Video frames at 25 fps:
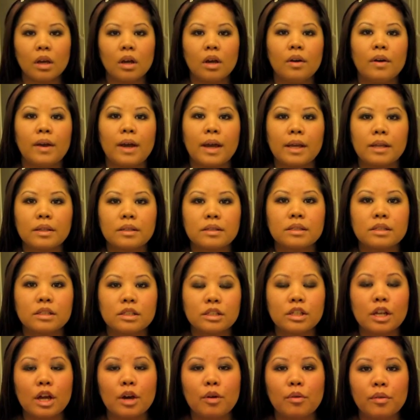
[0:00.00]
Okay,
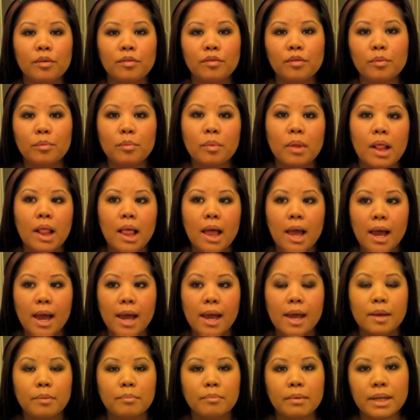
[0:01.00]
so now we've
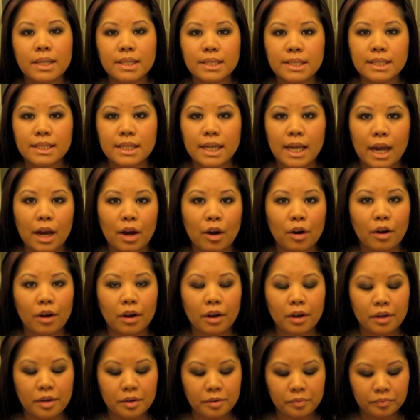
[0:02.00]
applied
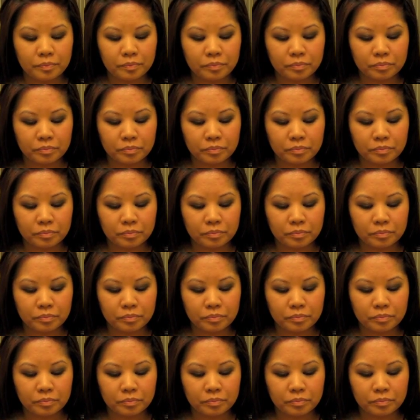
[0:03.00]
mascara